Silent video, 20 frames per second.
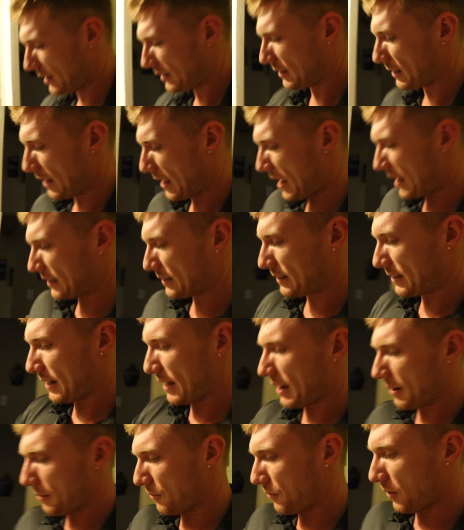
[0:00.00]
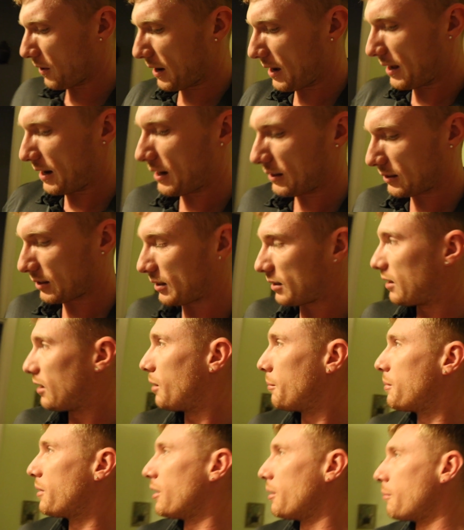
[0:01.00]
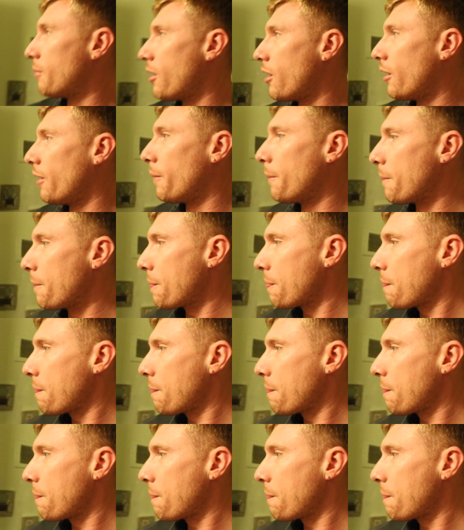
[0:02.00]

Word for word: Today's the last day before I head out to Colombia tomorrow.